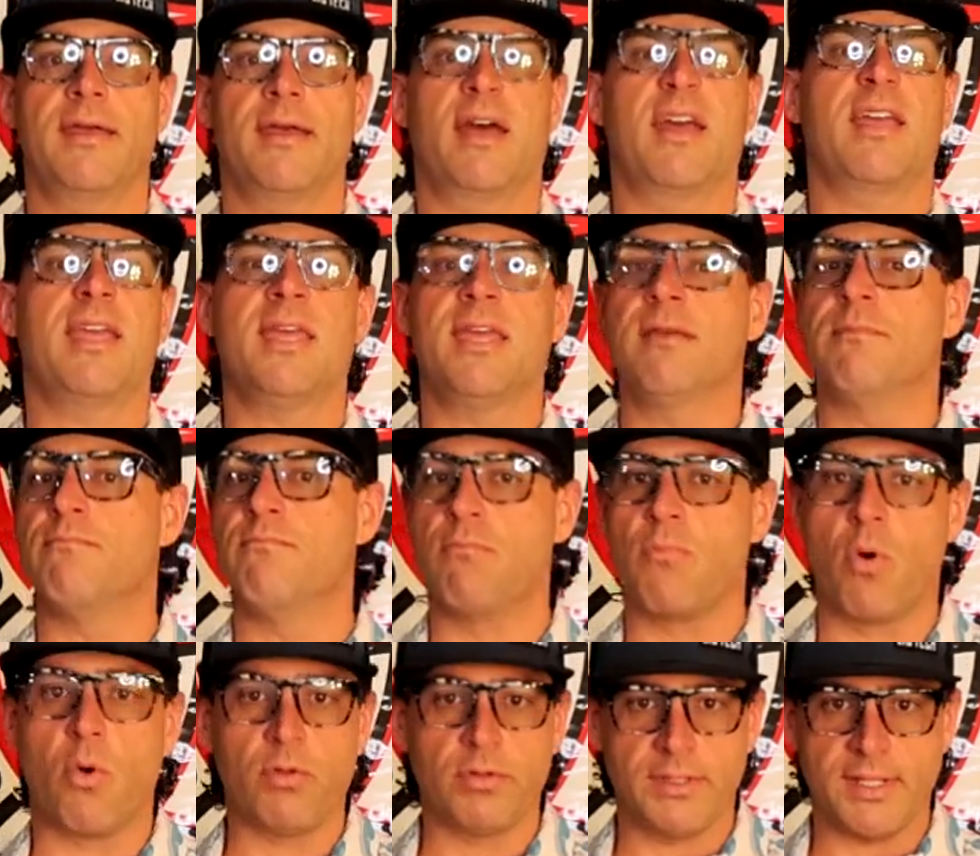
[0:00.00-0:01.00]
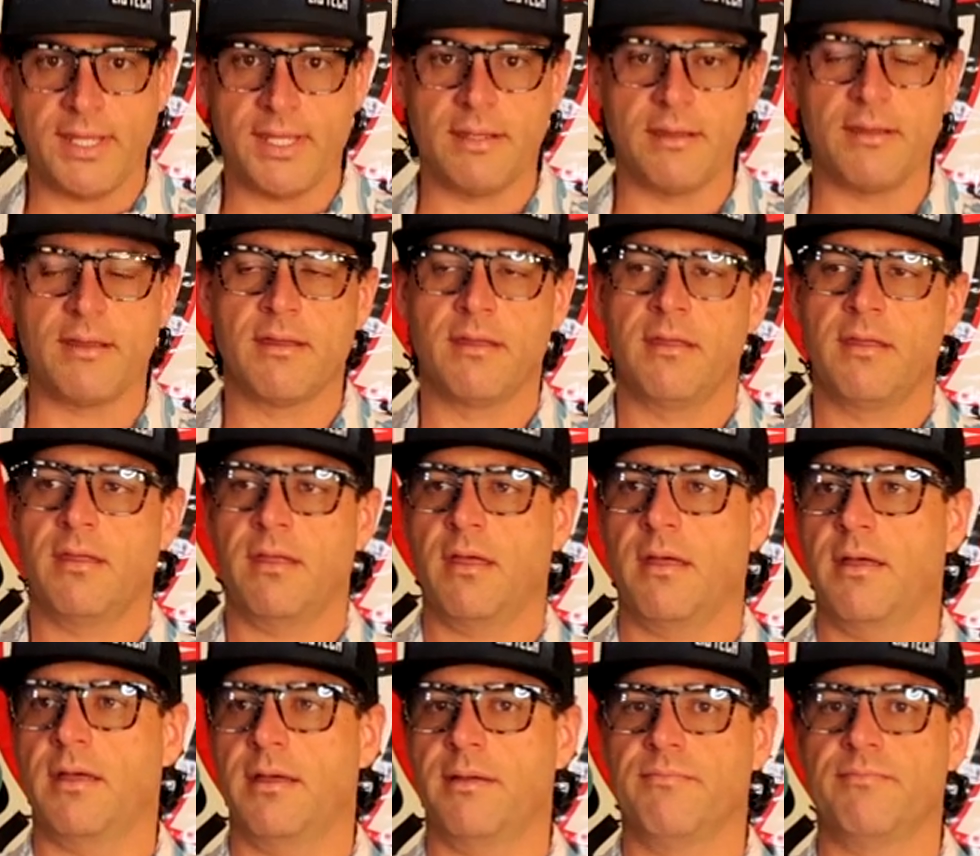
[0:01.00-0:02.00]
a heat molding
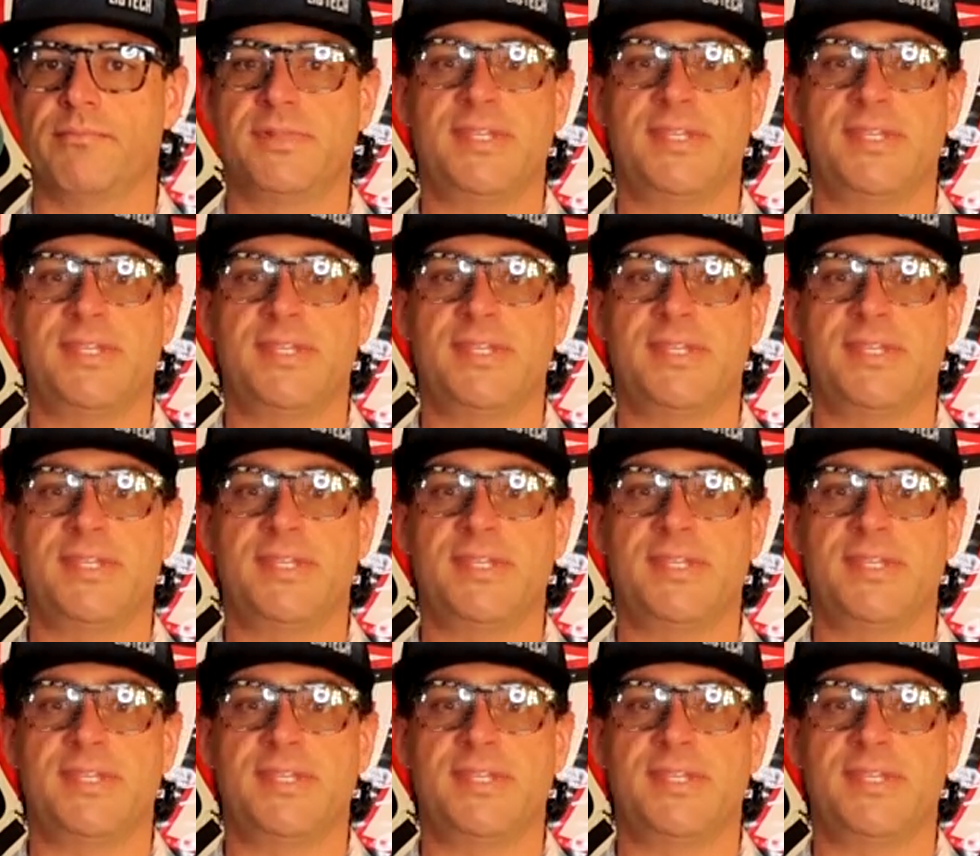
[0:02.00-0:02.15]
um,